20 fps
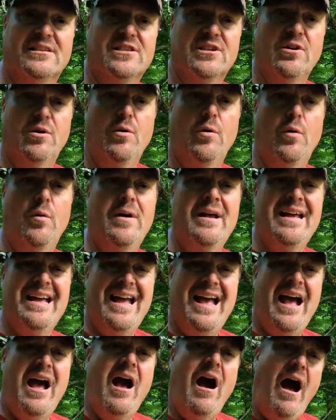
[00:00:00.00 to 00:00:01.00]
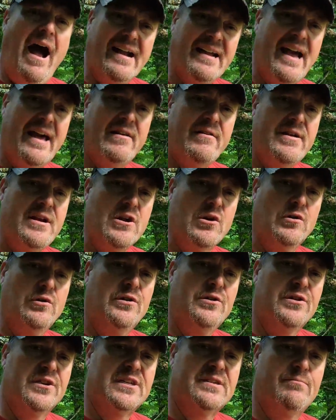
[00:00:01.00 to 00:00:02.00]
So I got out here
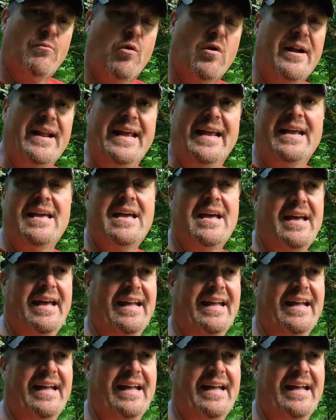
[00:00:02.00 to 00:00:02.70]
early this morning.